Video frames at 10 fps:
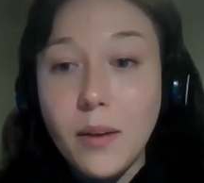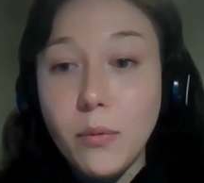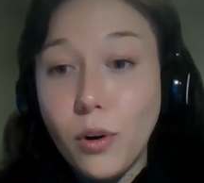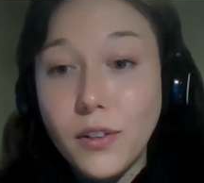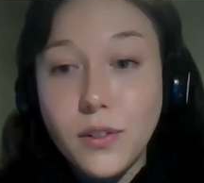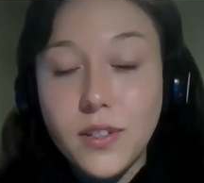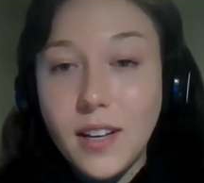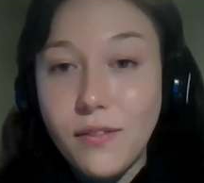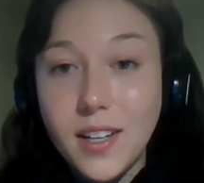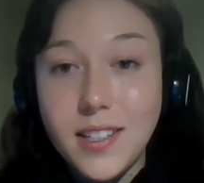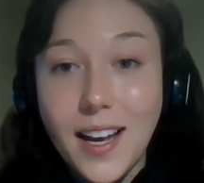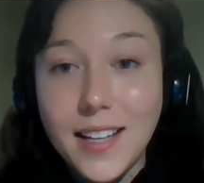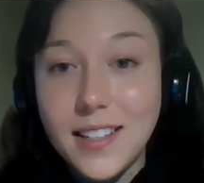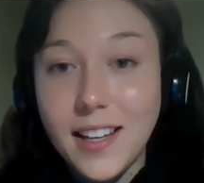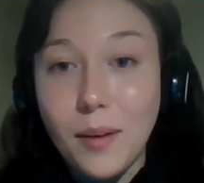We're also seeing
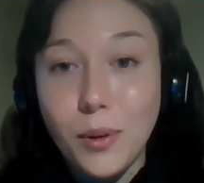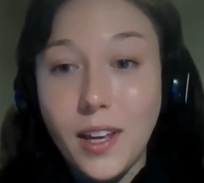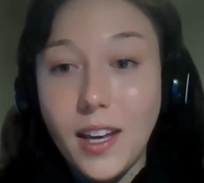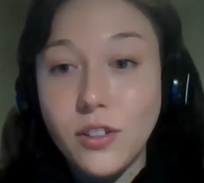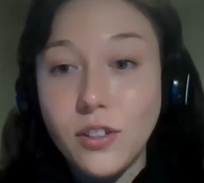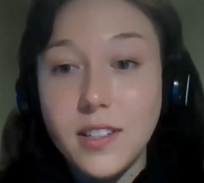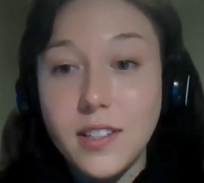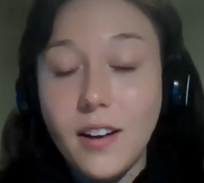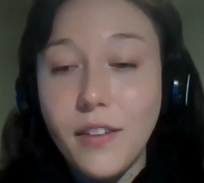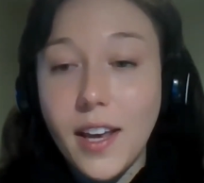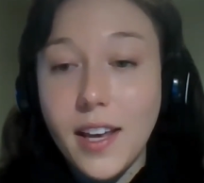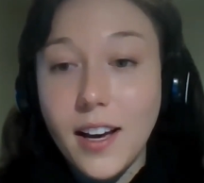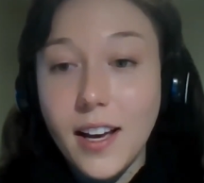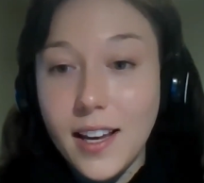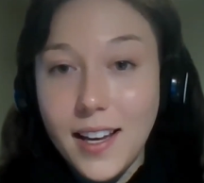fantastic applications of
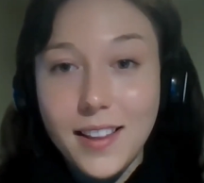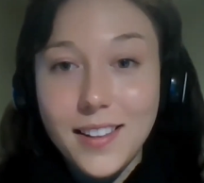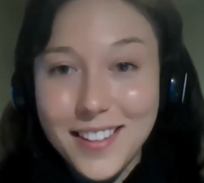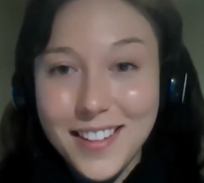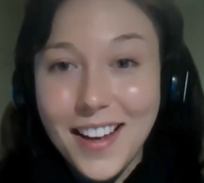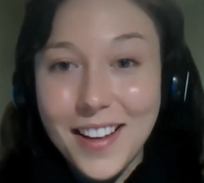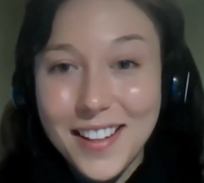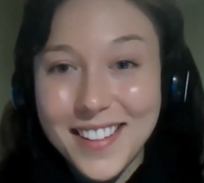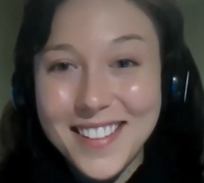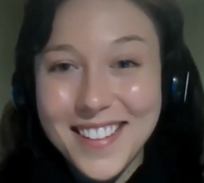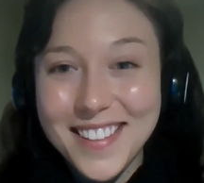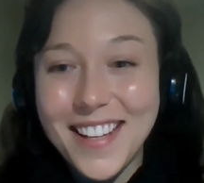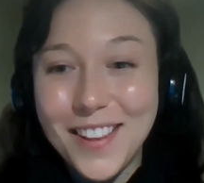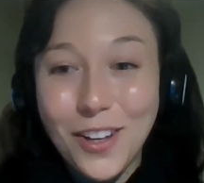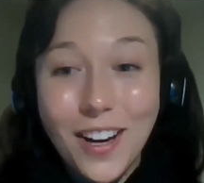AI in
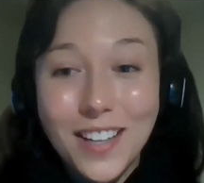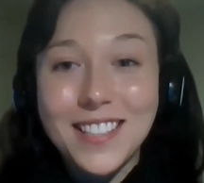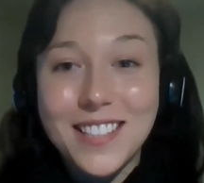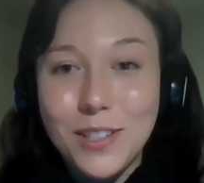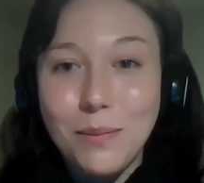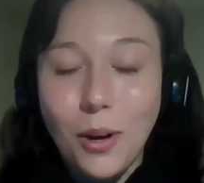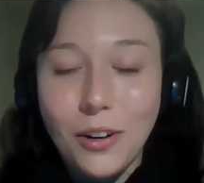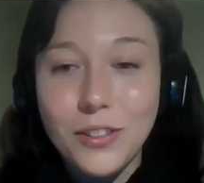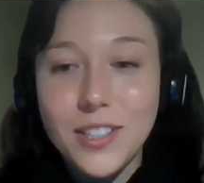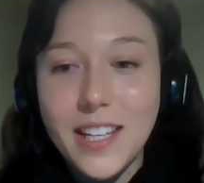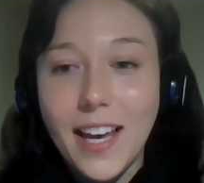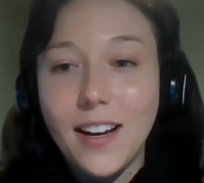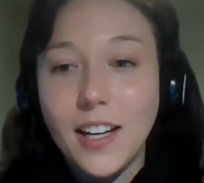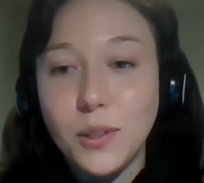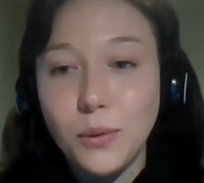the context of a democracy,
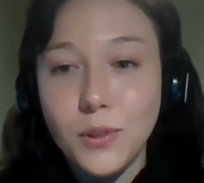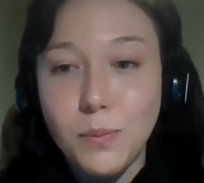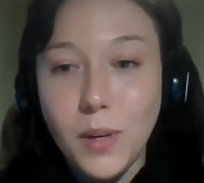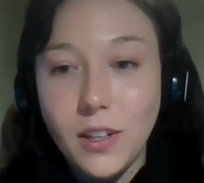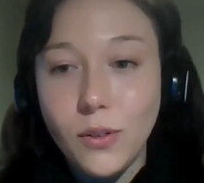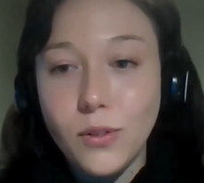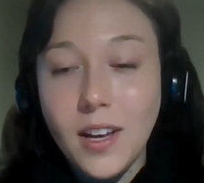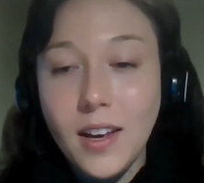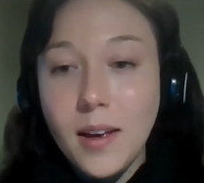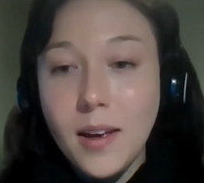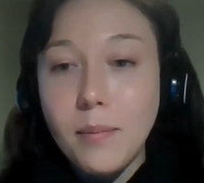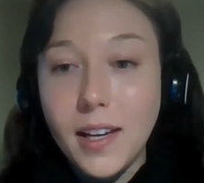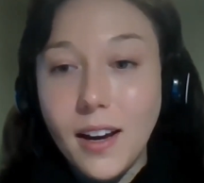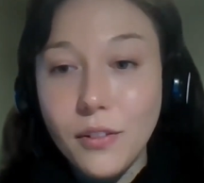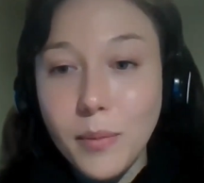AI tools being used by
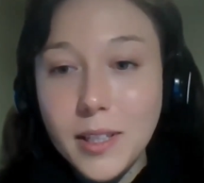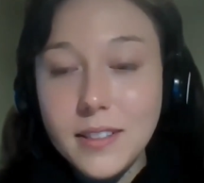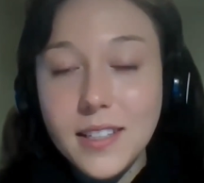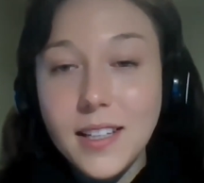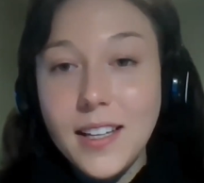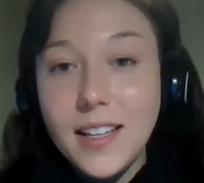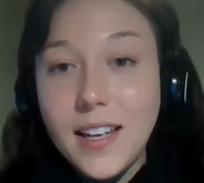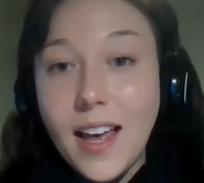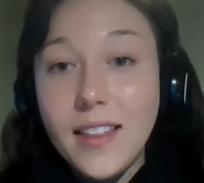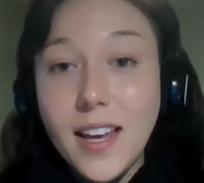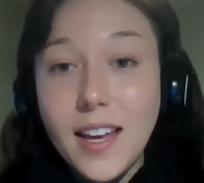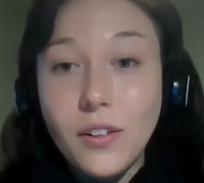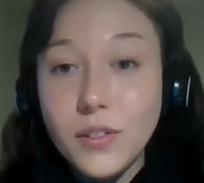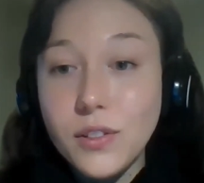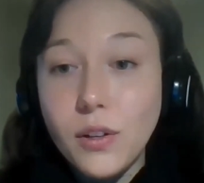governments, and then
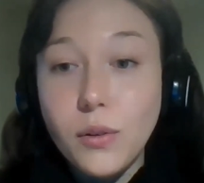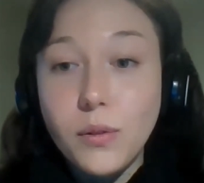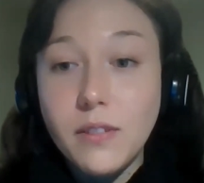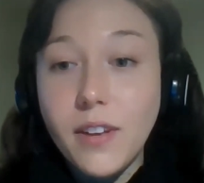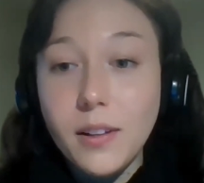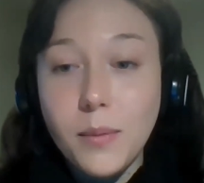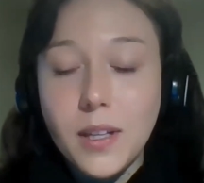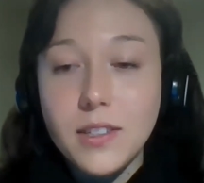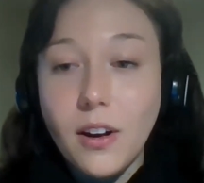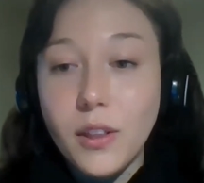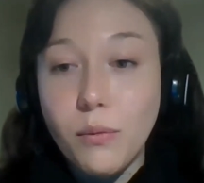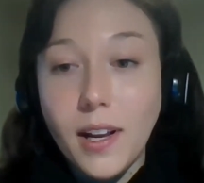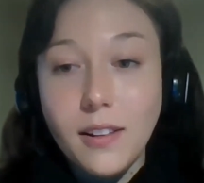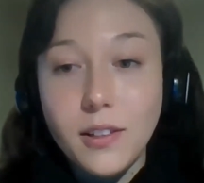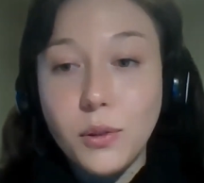also developments on the
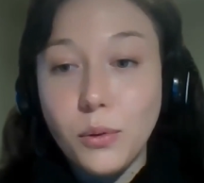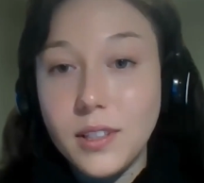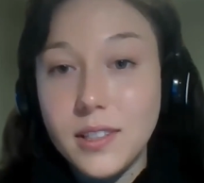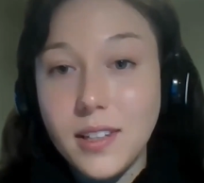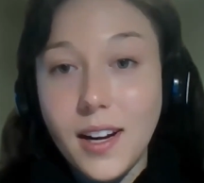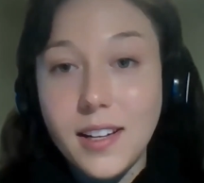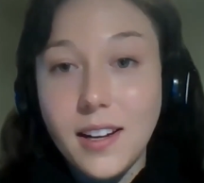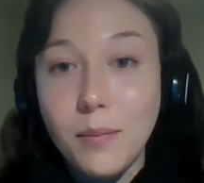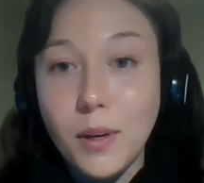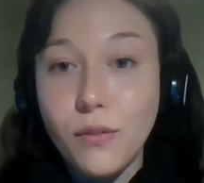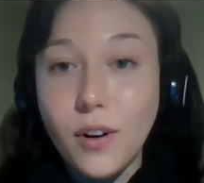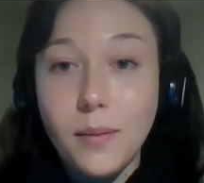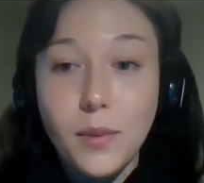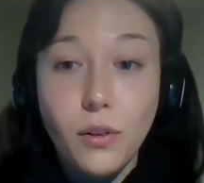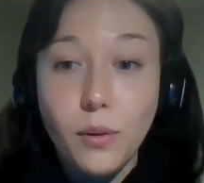regulatory side coming
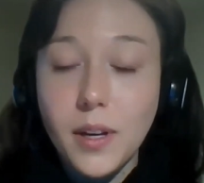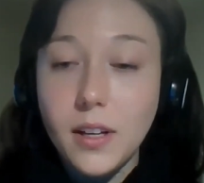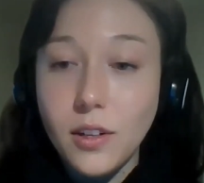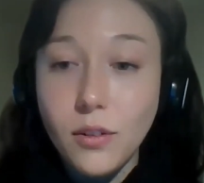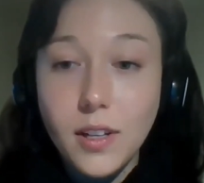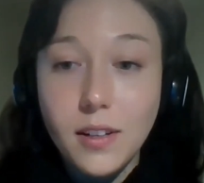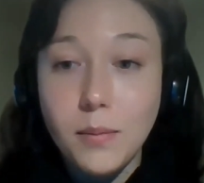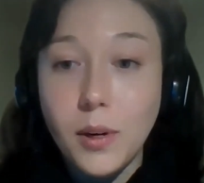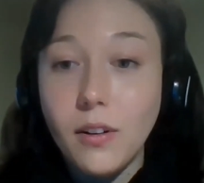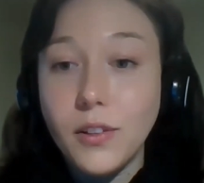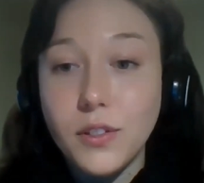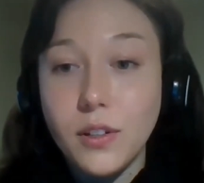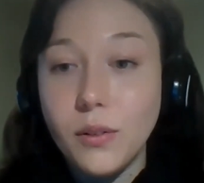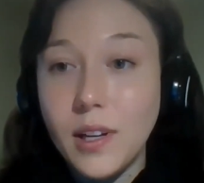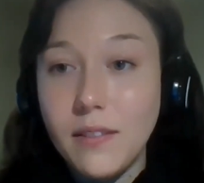from the European Union, but
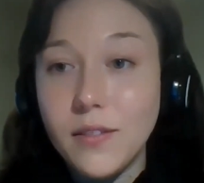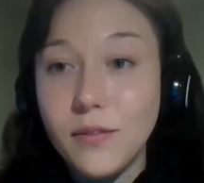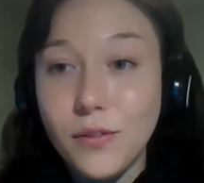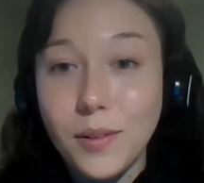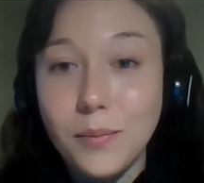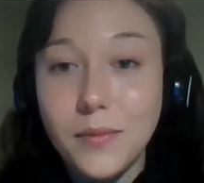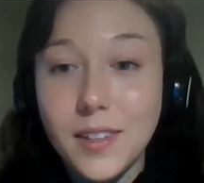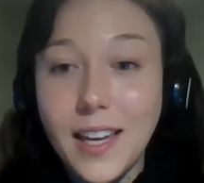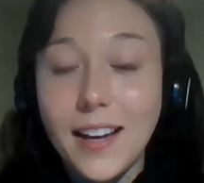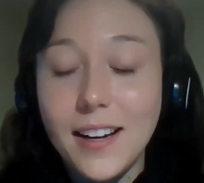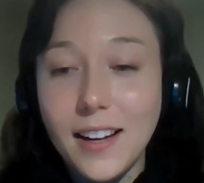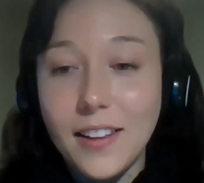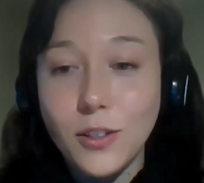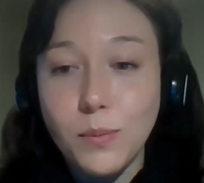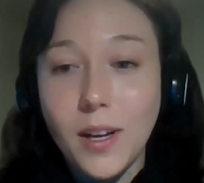also even from Canada.
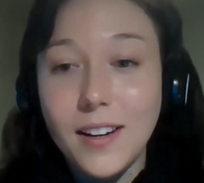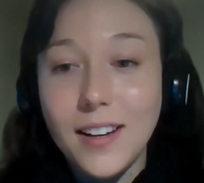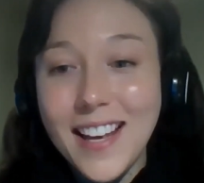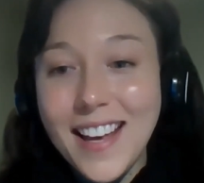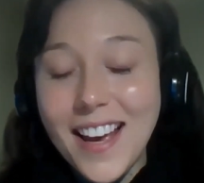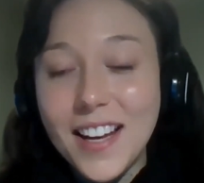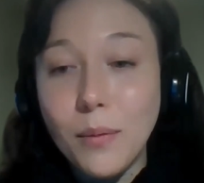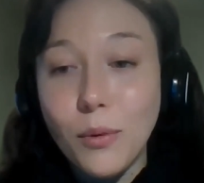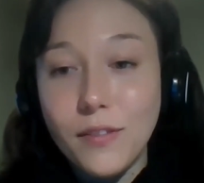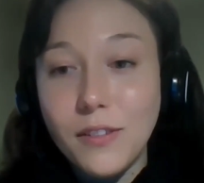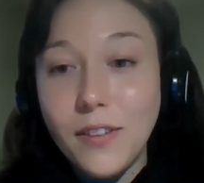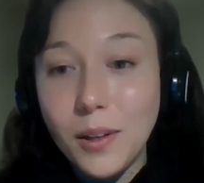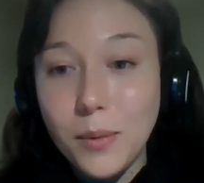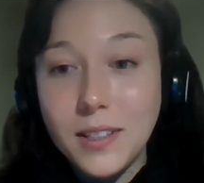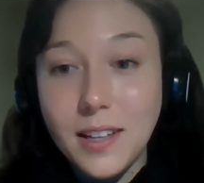There's been a number of
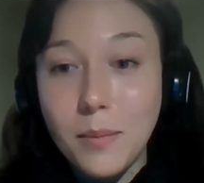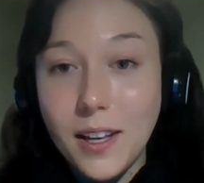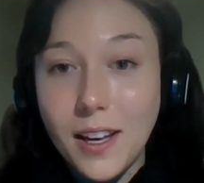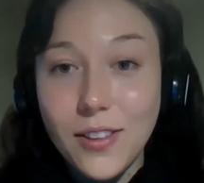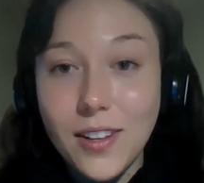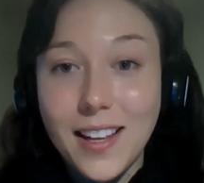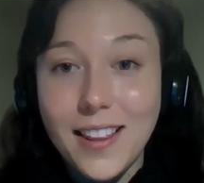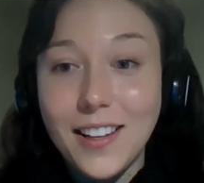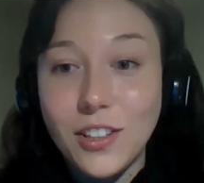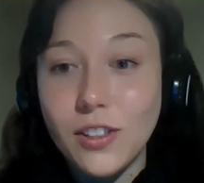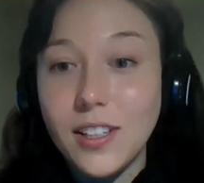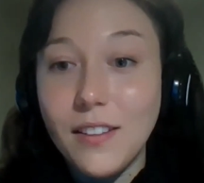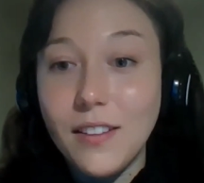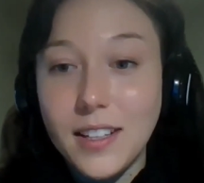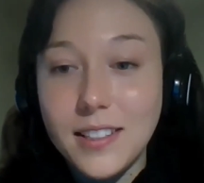developments coming out that I think should
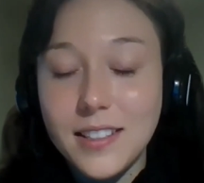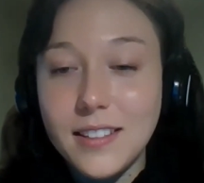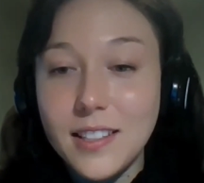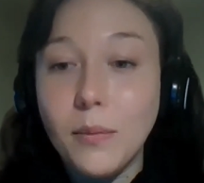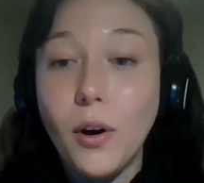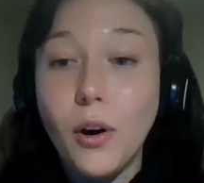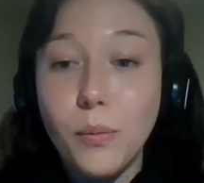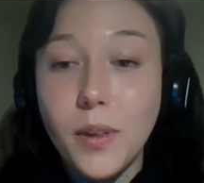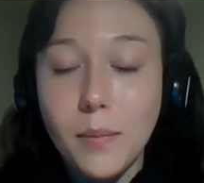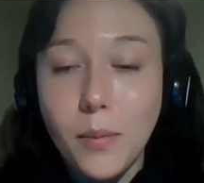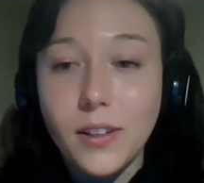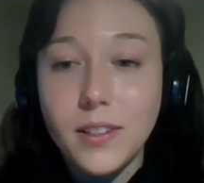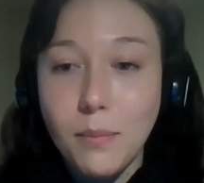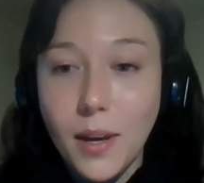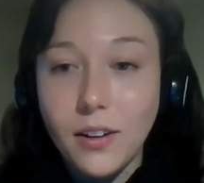give us some hope that
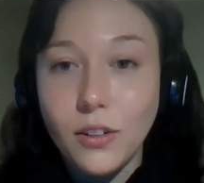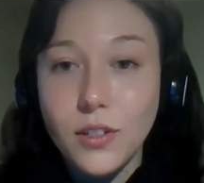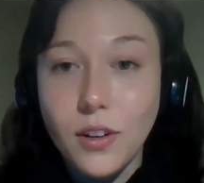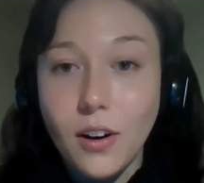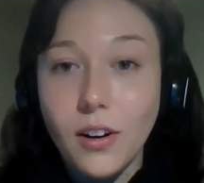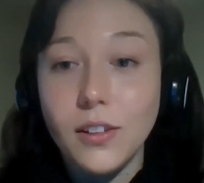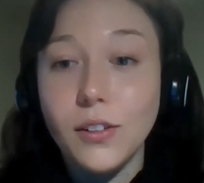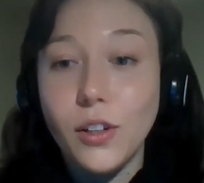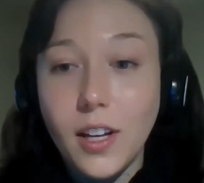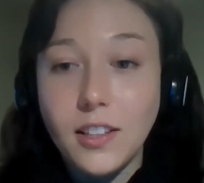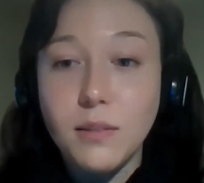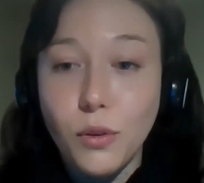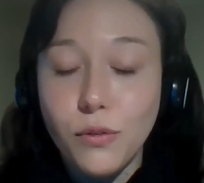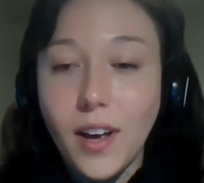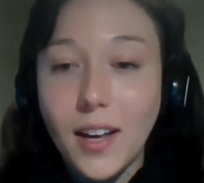policymakers are looking to
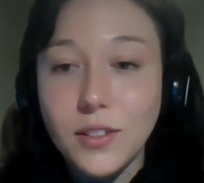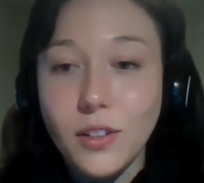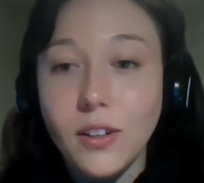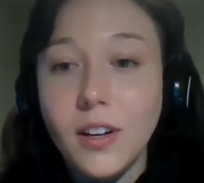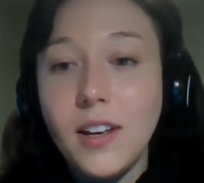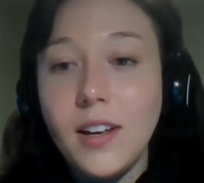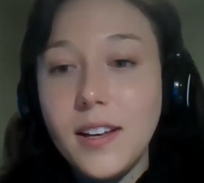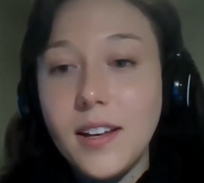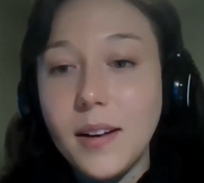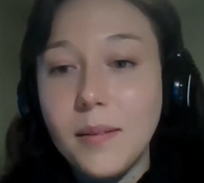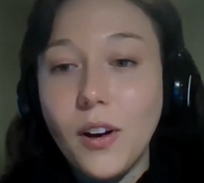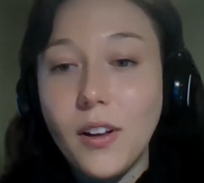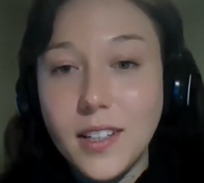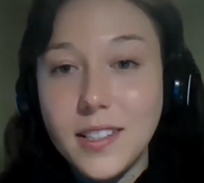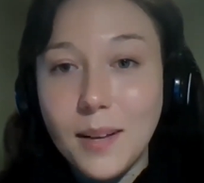move faster on
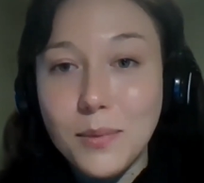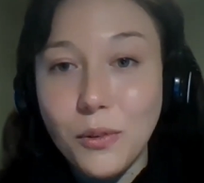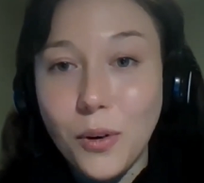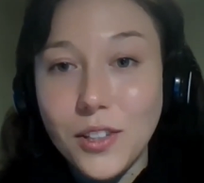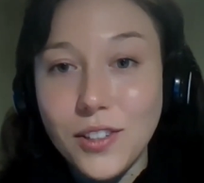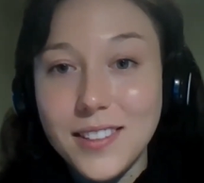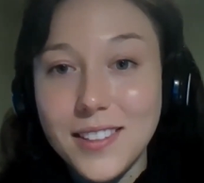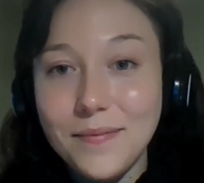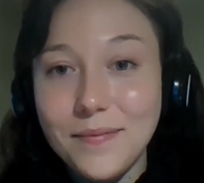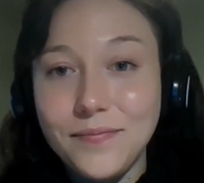these types of questions.